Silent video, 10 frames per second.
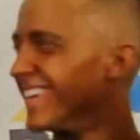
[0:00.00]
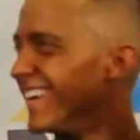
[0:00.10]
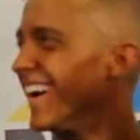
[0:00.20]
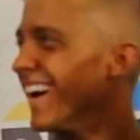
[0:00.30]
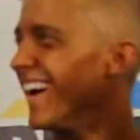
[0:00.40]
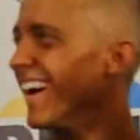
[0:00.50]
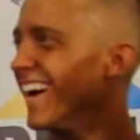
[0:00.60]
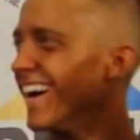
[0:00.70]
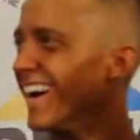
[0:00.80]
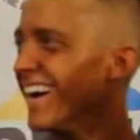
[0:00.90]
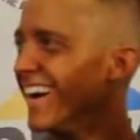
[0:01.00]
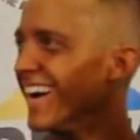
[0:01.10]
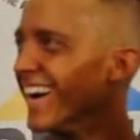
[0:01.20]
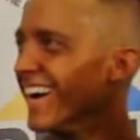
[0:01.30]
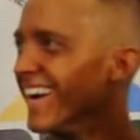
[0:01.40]

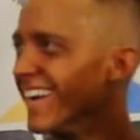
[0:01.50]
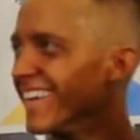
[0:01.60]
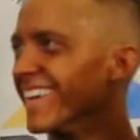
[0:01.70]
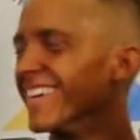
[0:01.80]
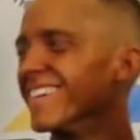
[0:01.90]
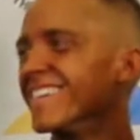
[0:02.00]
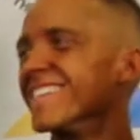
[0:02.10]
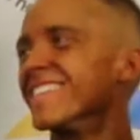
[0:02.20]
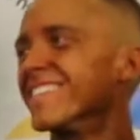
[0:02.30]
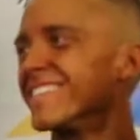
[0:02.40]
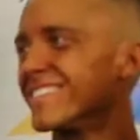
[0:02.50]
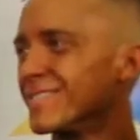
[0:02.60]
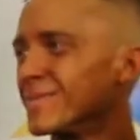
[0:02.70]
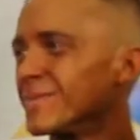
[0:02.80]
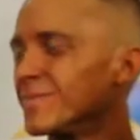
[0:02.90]

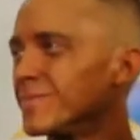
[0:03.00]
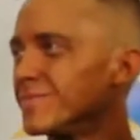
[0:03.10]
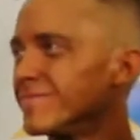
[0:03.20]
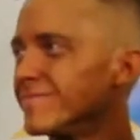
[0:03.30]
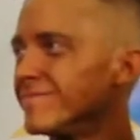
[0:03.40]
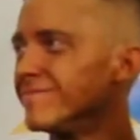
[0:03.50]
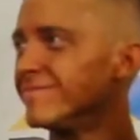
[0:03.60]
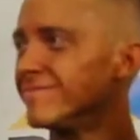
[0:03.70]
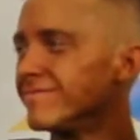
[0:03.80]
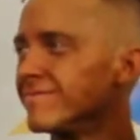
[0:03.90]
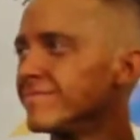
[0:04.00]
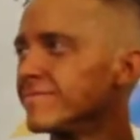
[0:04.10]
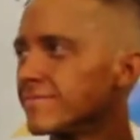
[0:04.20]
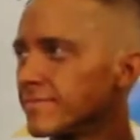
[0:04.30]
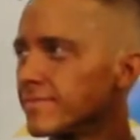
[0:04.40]

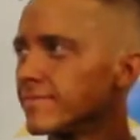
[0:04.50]
This person isn't speaking.